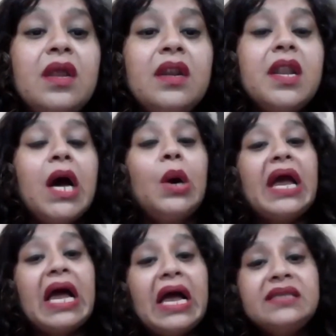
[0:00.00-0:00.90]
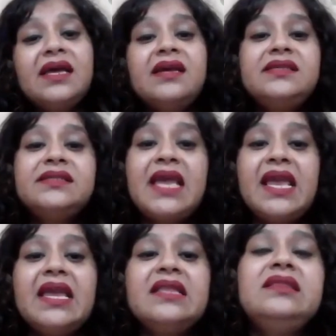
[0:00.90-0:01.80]
Now, as I
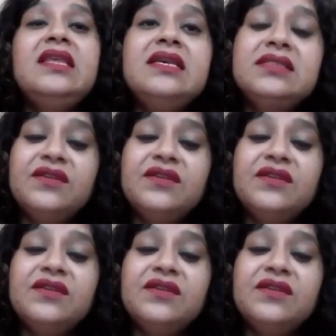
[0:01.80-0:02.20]
say these